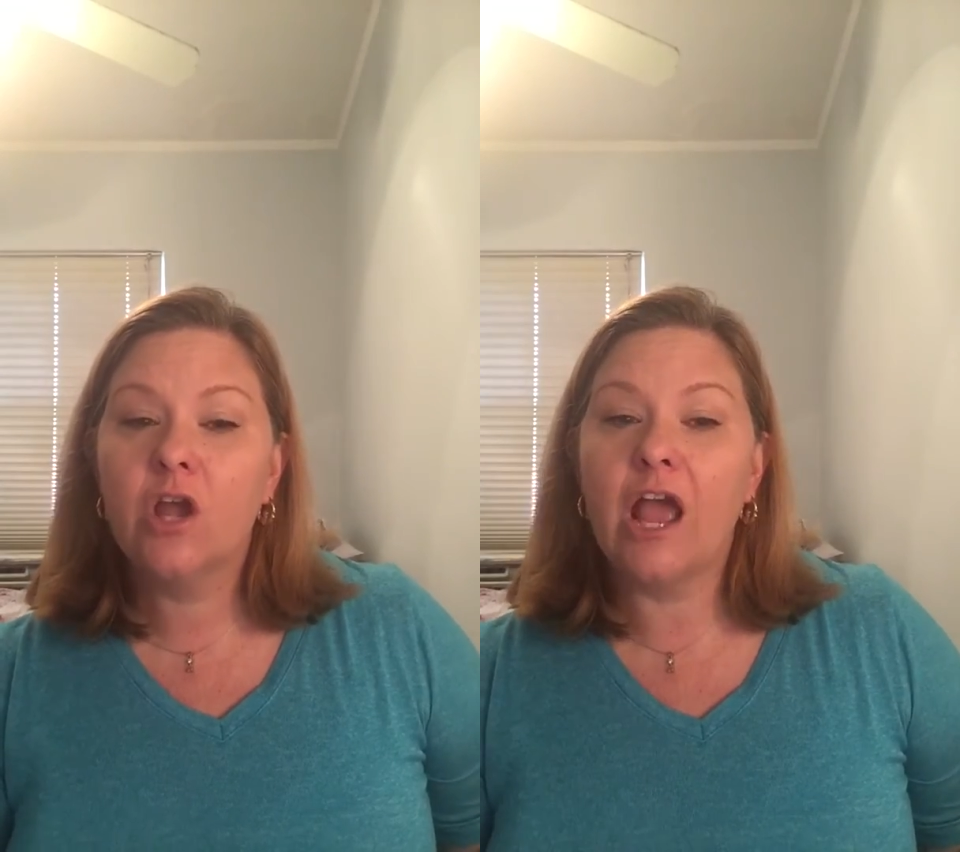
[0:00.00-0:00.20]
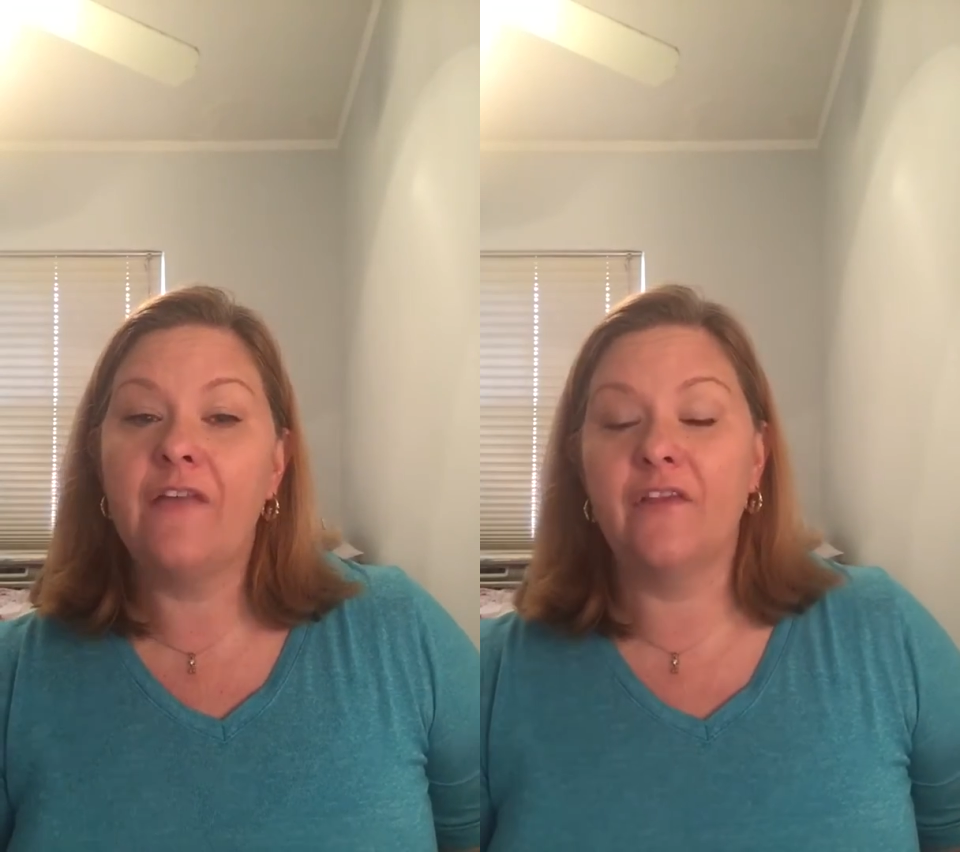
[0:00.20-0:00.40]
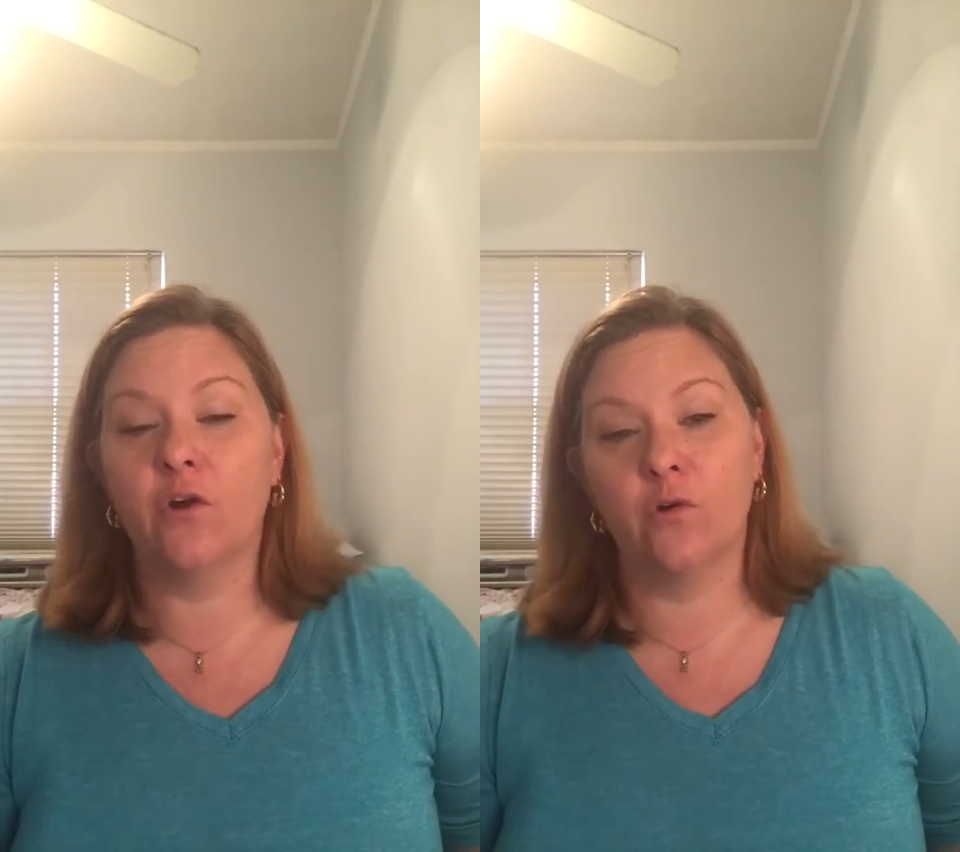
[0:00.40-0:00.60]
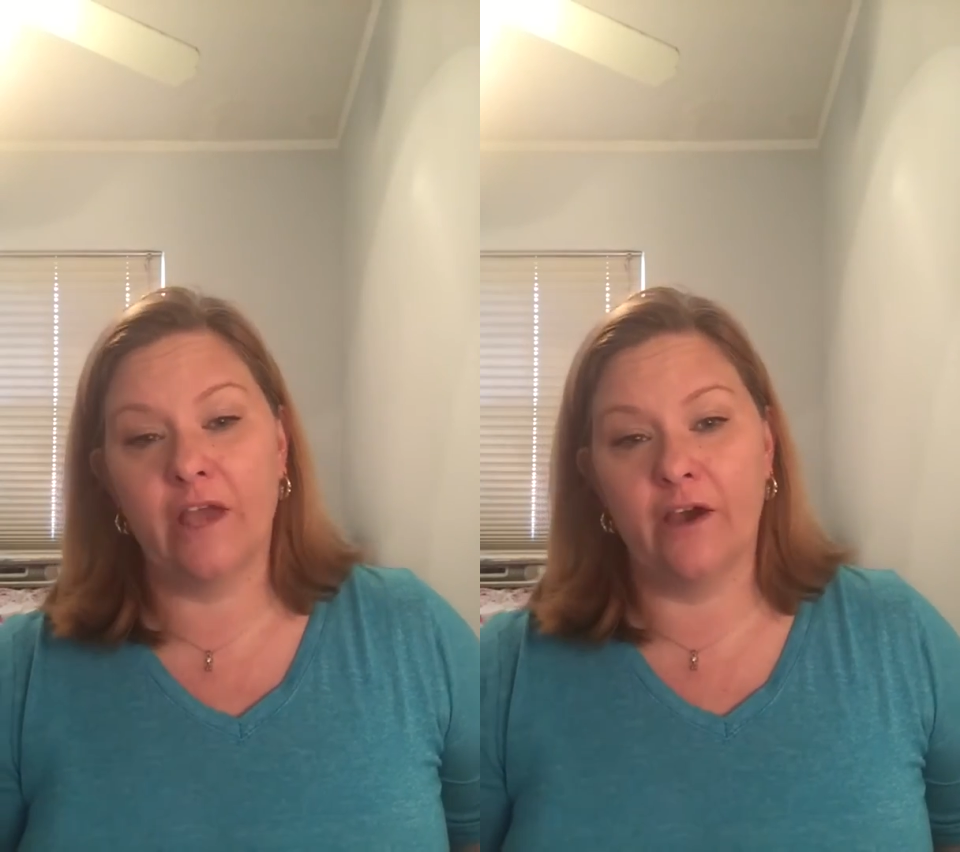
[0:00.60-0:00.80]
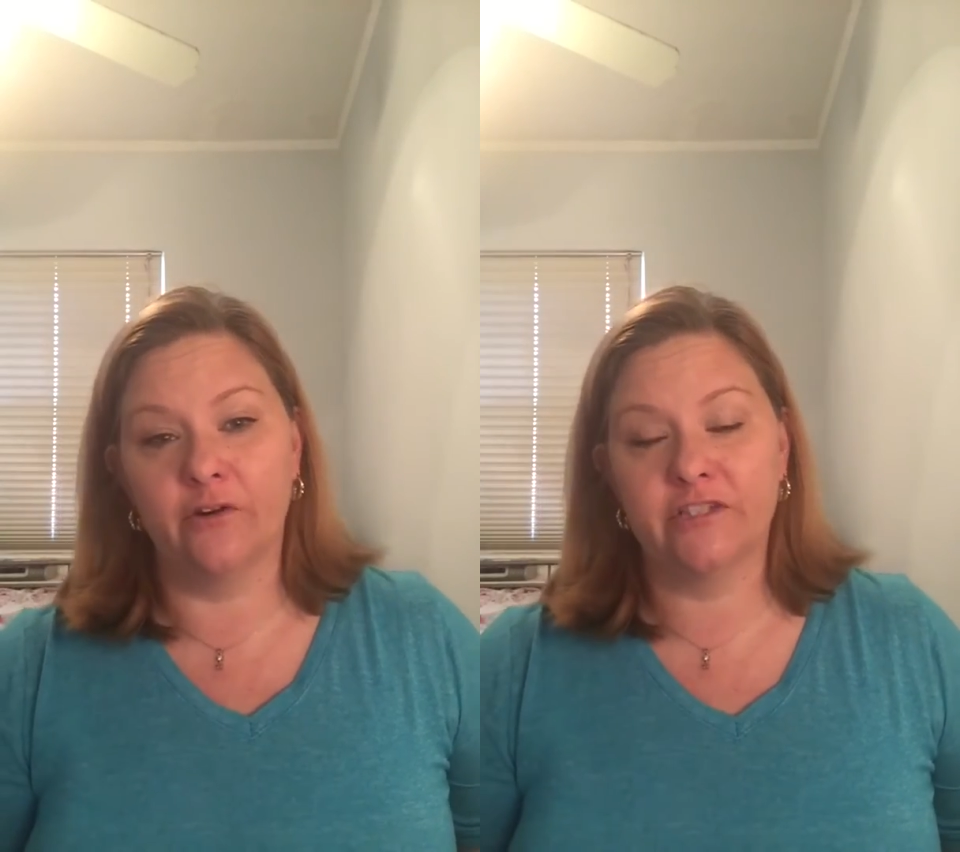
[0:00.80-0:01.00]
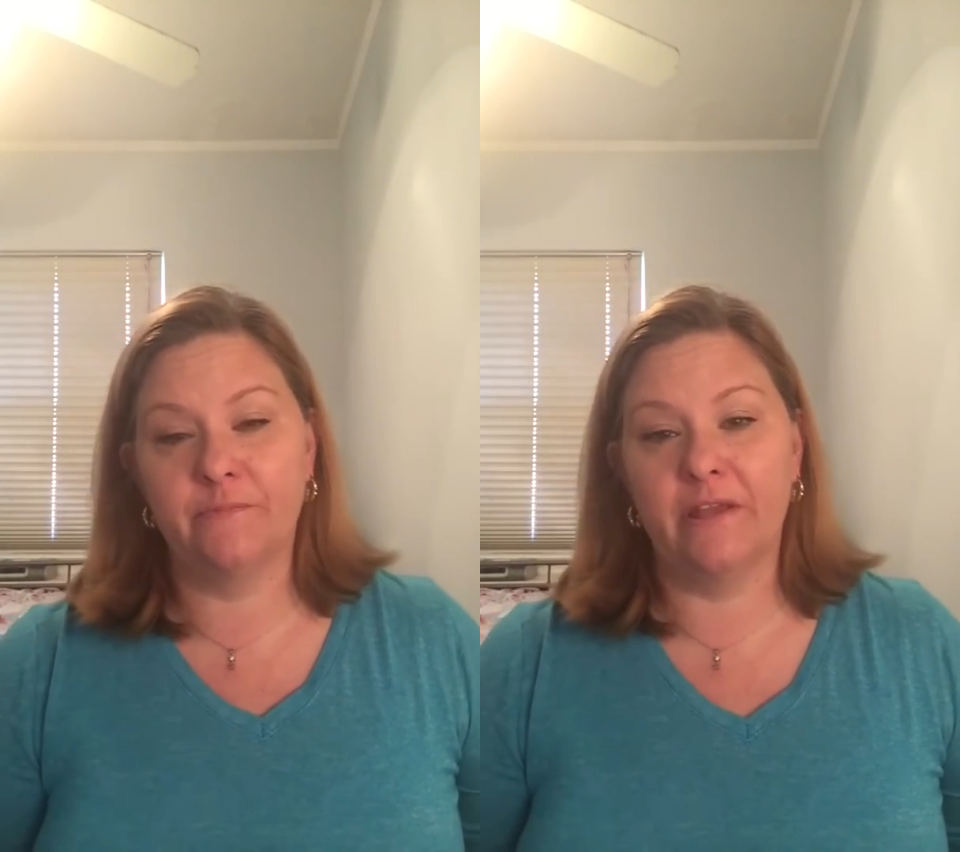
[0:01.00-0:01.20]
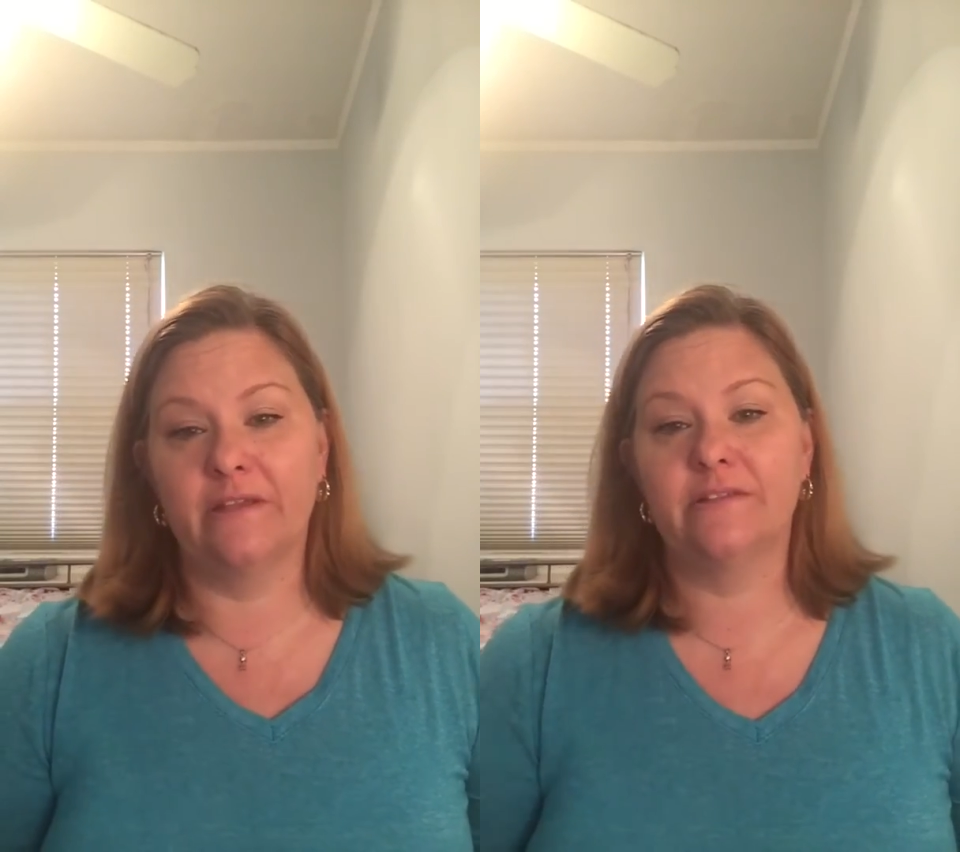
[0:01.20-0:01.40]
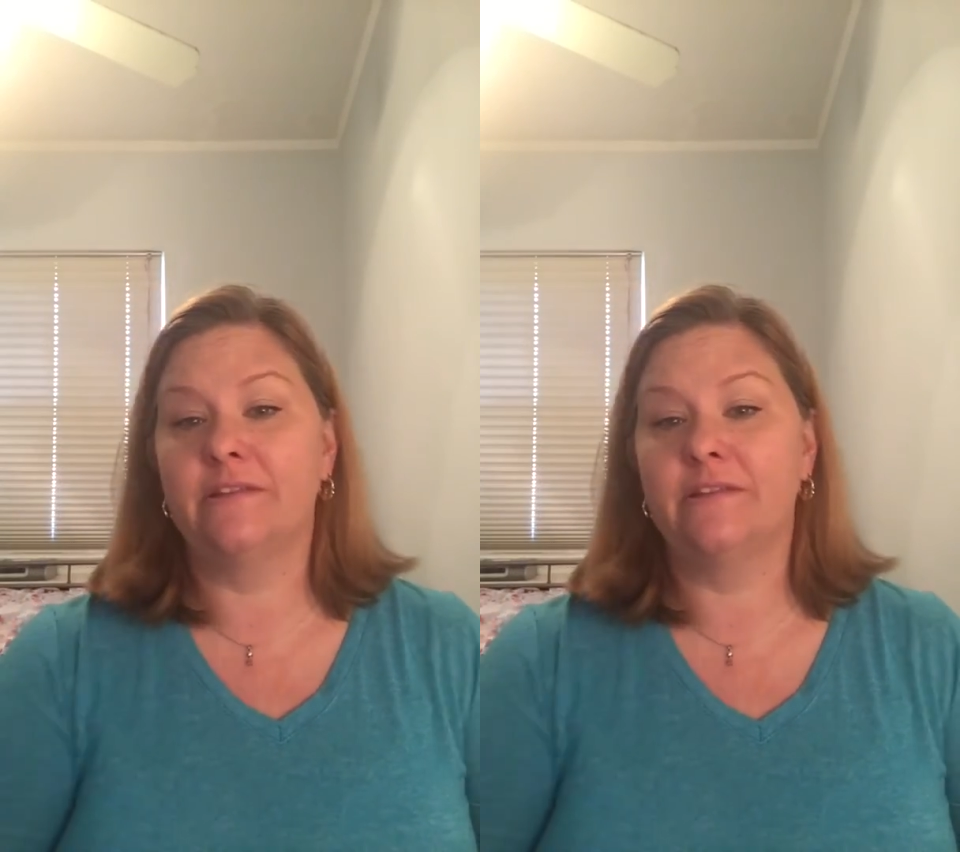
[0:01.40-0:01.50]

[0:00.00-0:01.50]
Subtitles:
and they go to outer space.